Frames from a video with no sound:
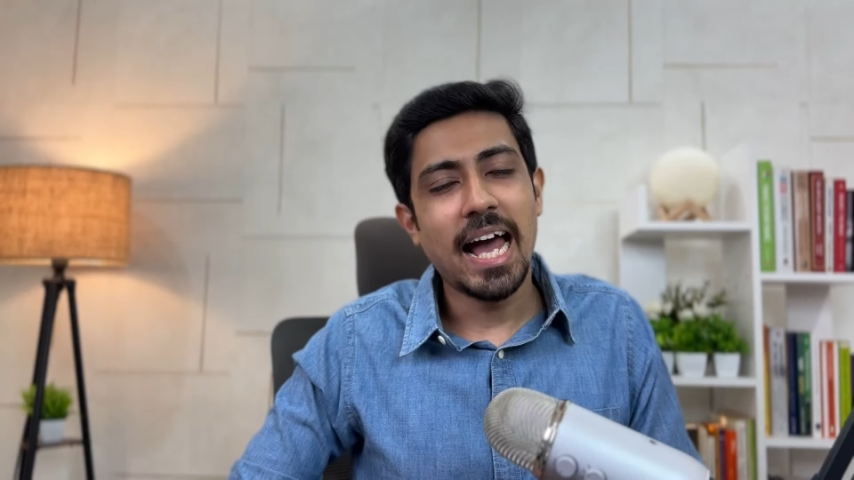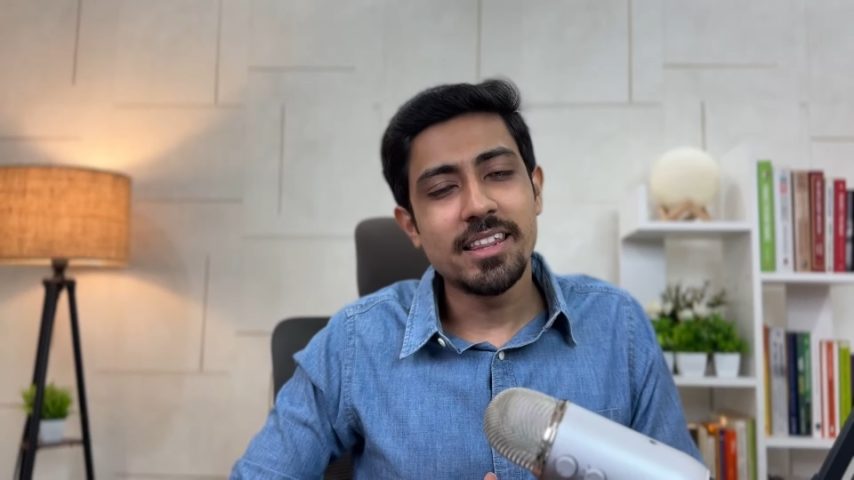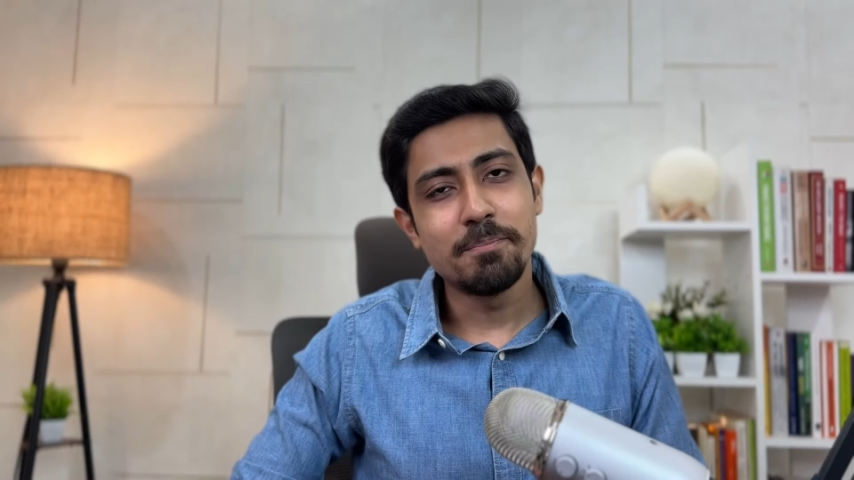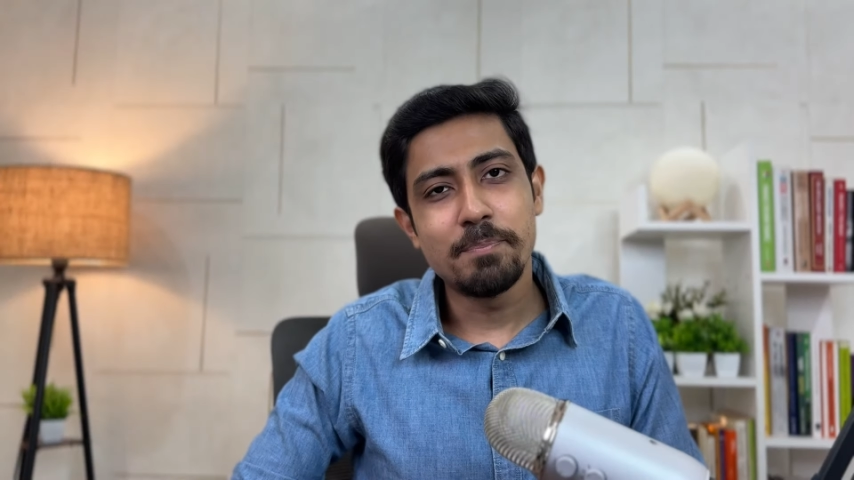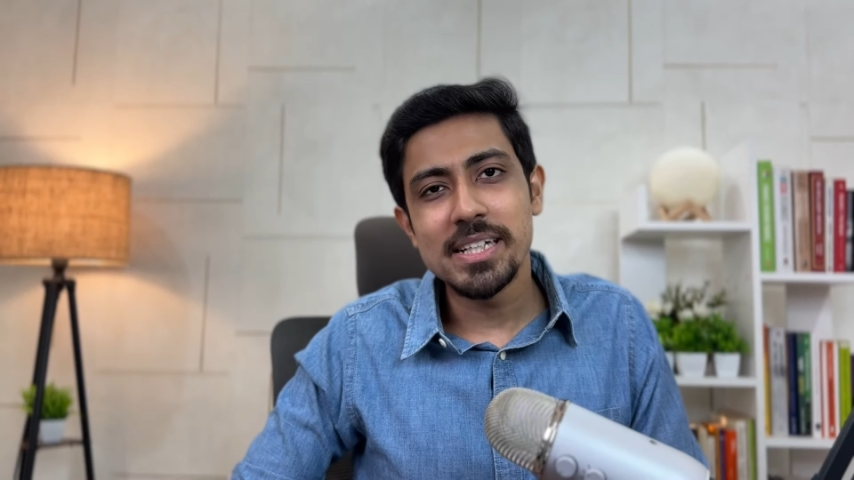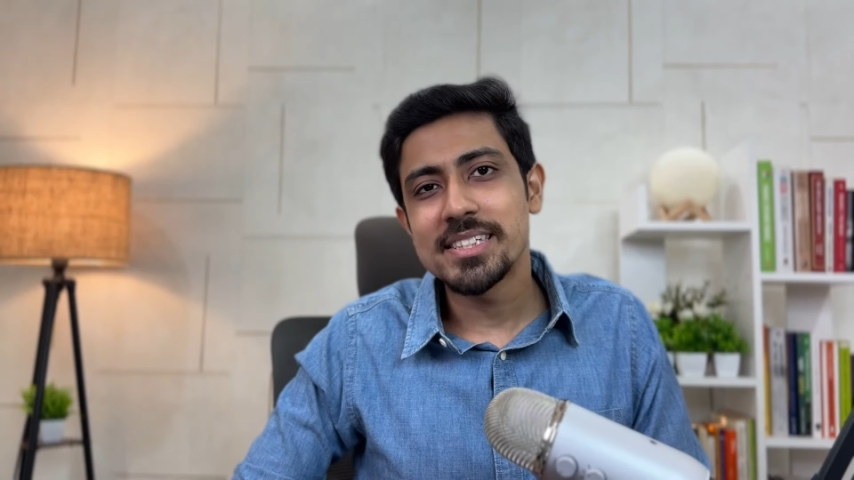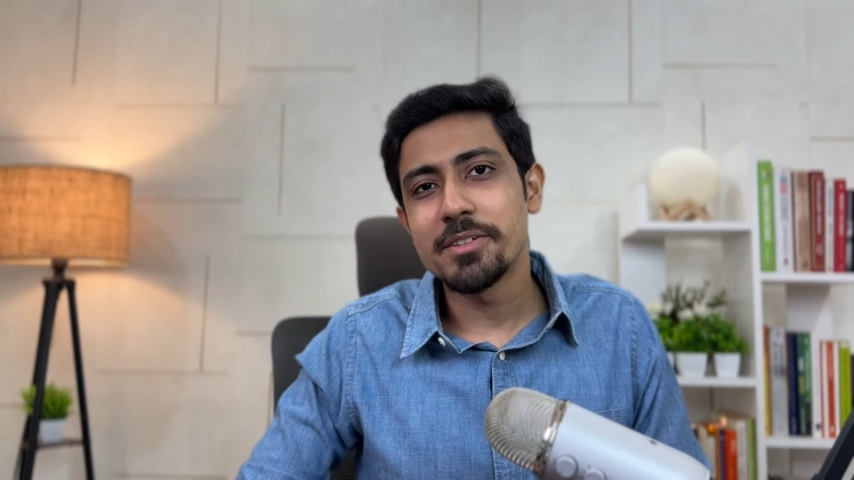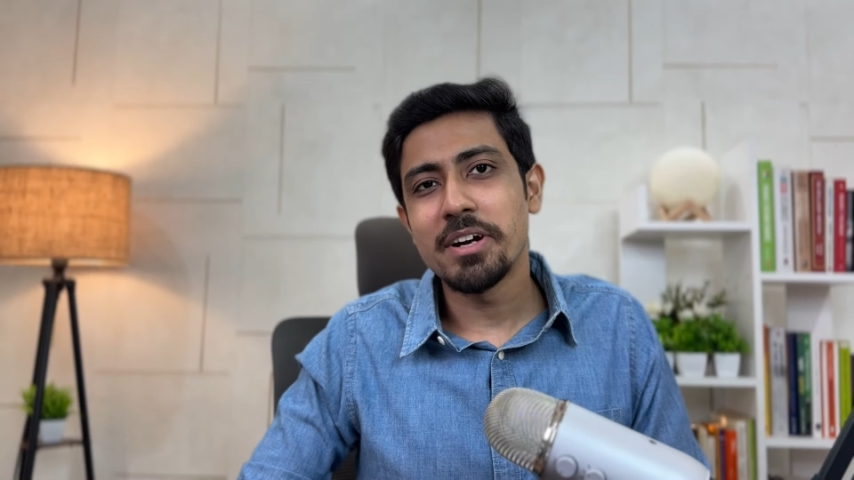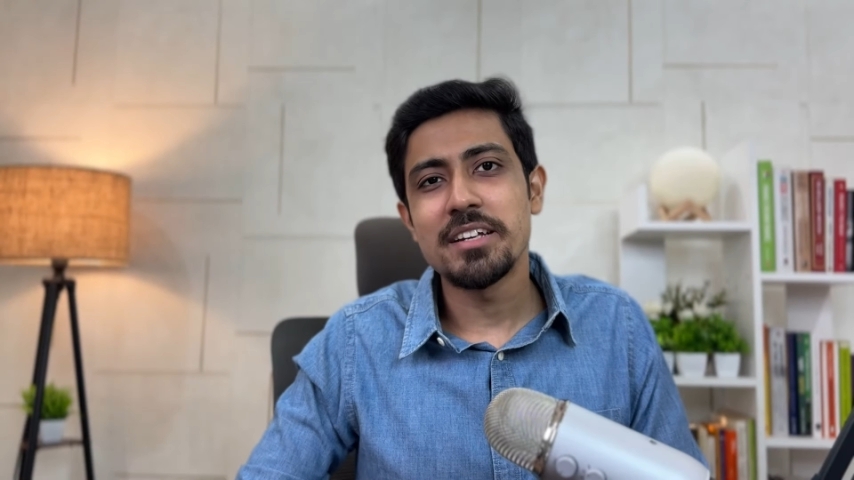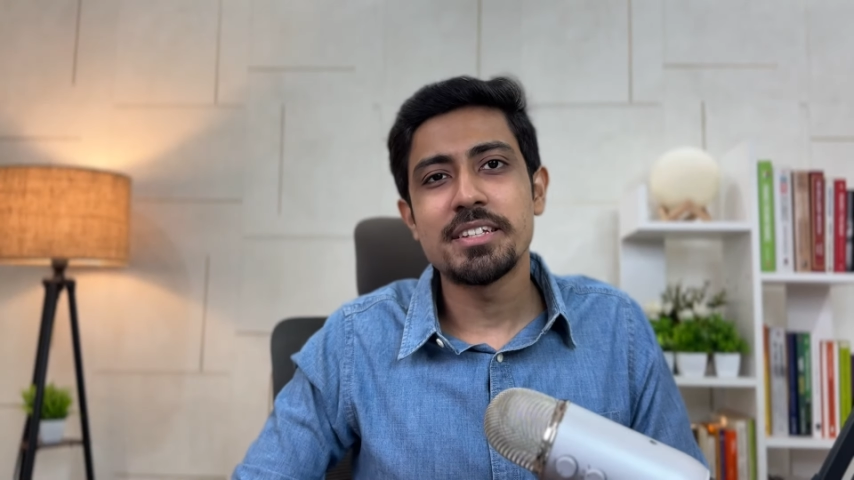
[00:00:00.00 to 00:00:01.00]
And the best
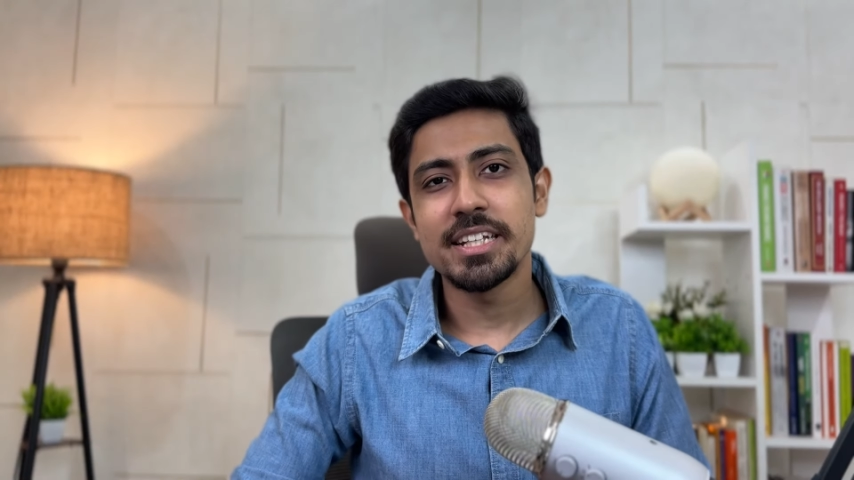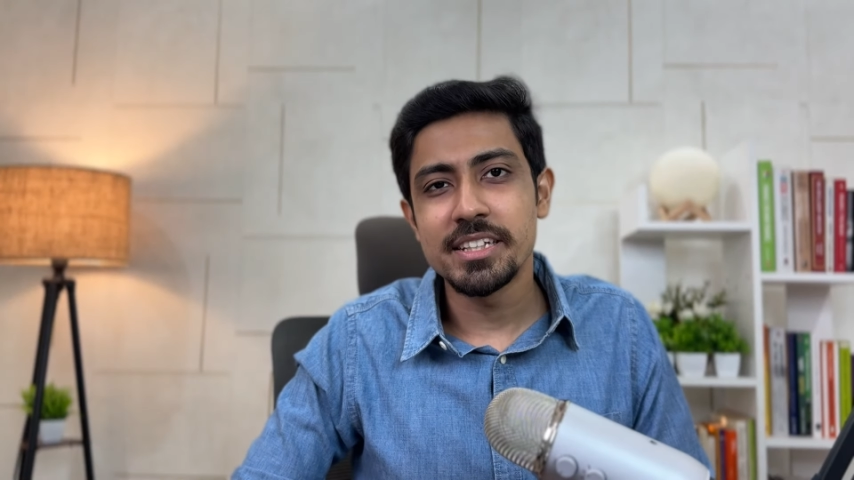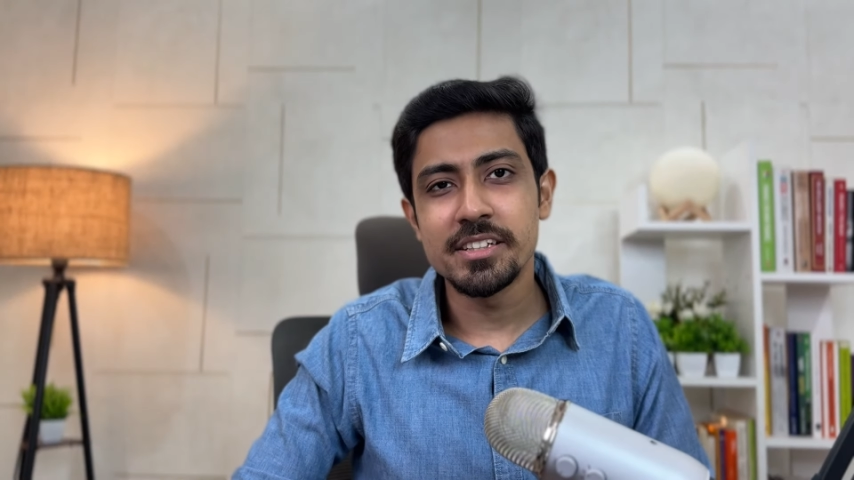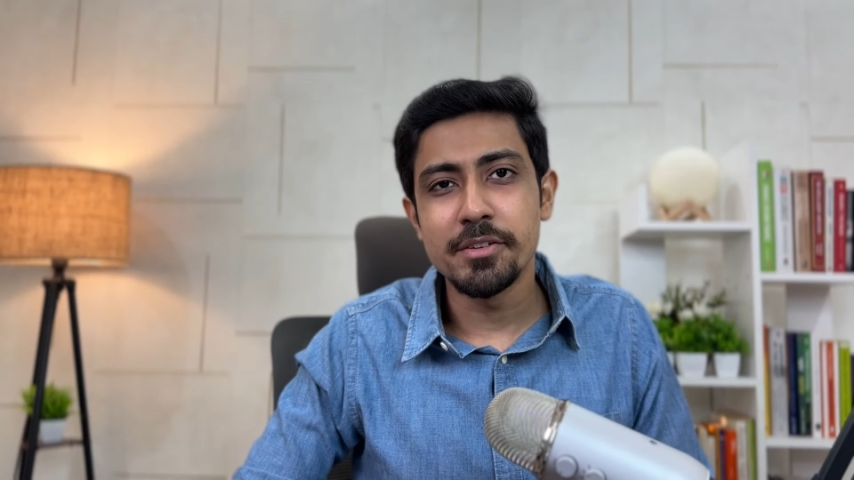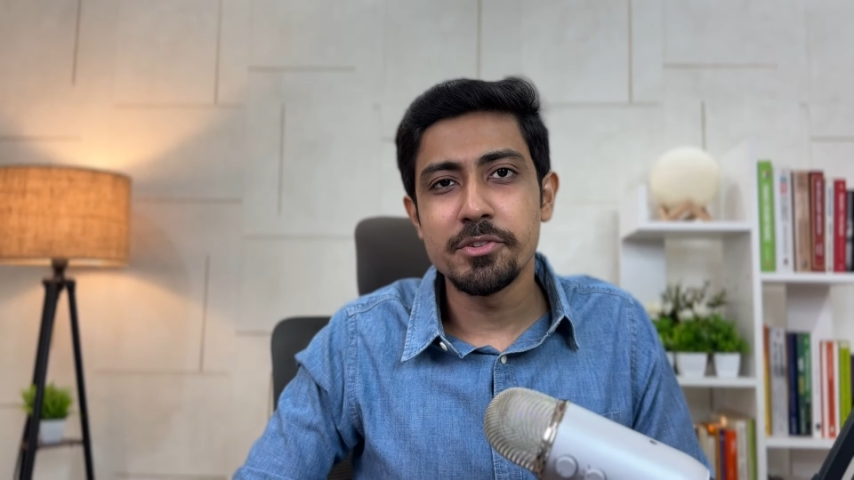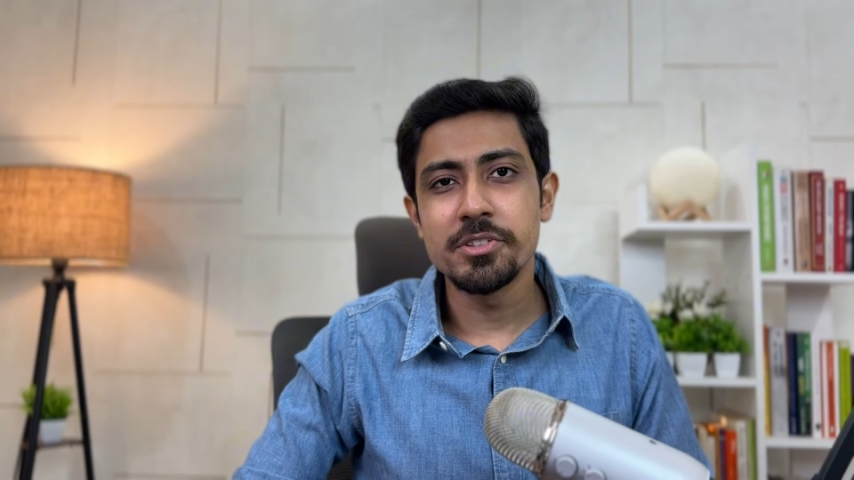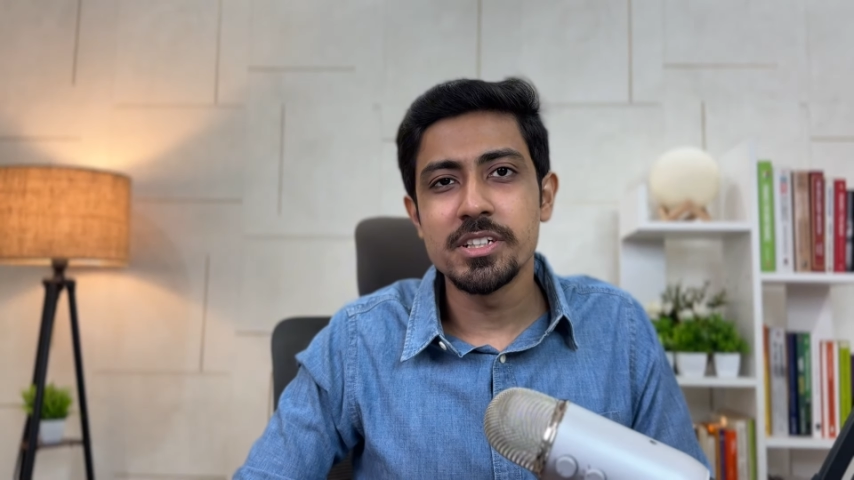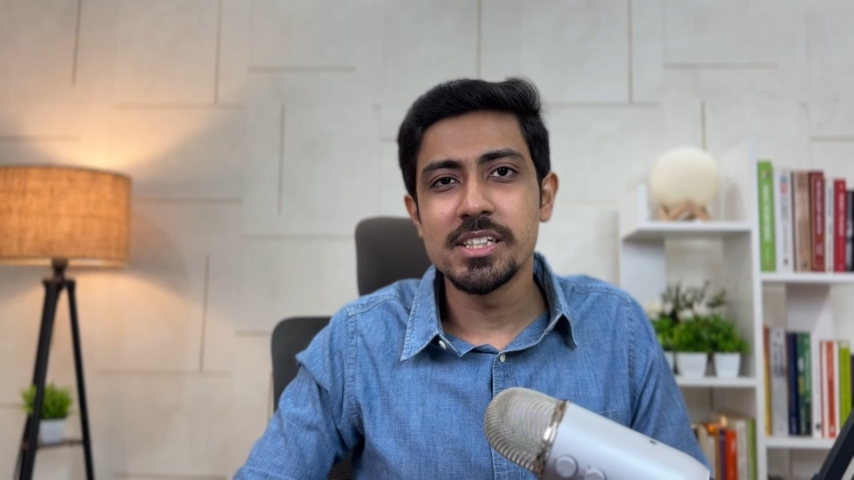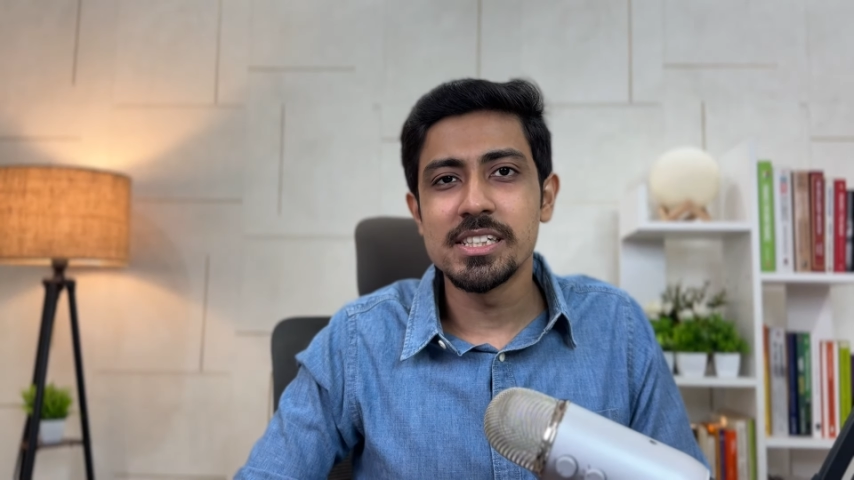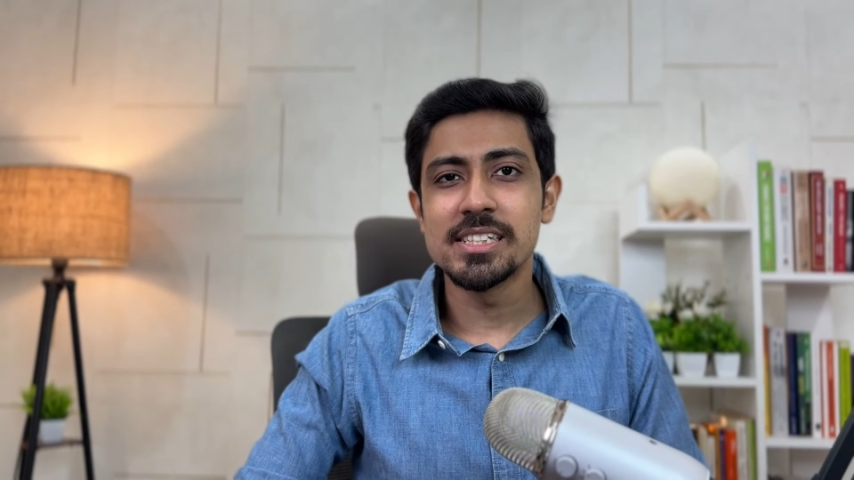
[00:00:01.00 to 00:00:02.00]
advice that I can give you
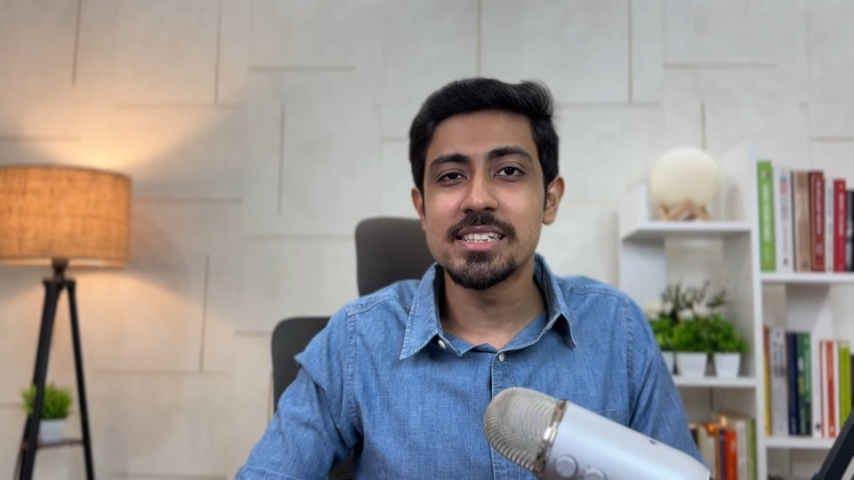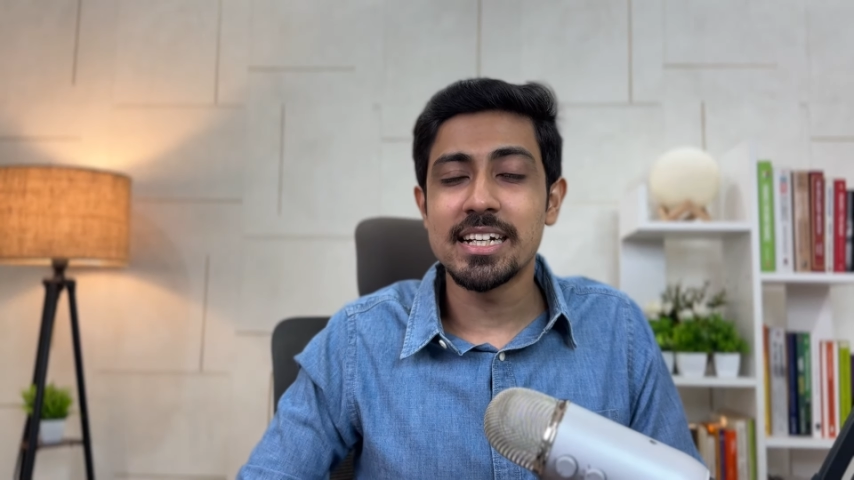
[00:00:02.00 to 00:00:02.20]
here is